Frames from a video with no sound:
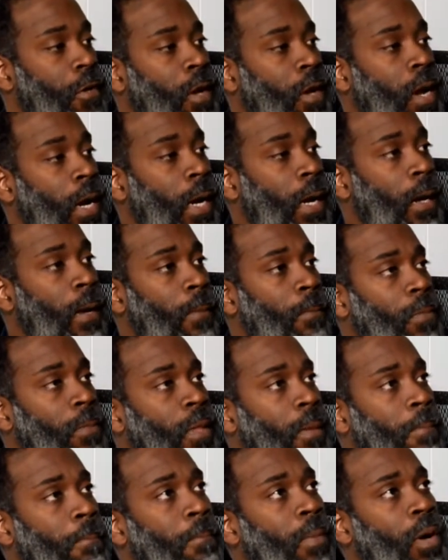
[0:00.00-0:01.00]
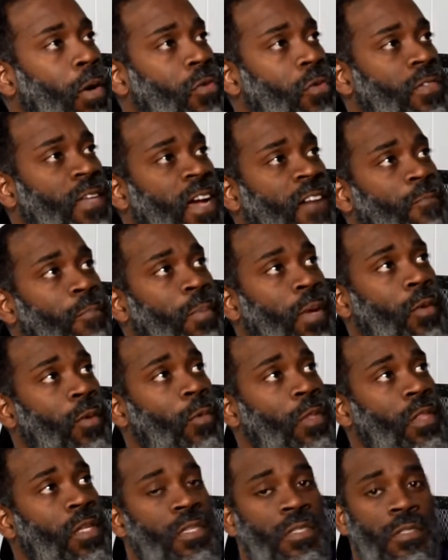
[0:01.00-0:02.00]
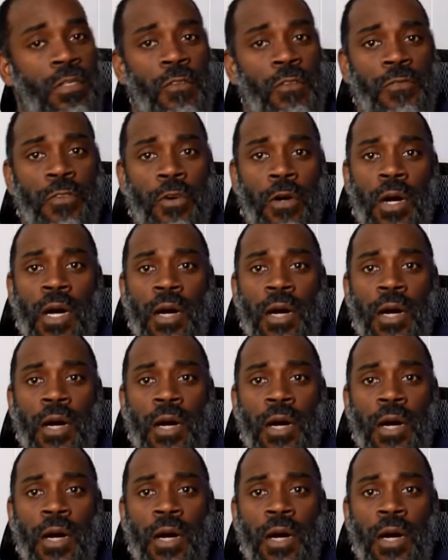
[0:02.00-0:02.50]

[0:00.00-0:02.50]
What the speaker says: The most I've been with this so far,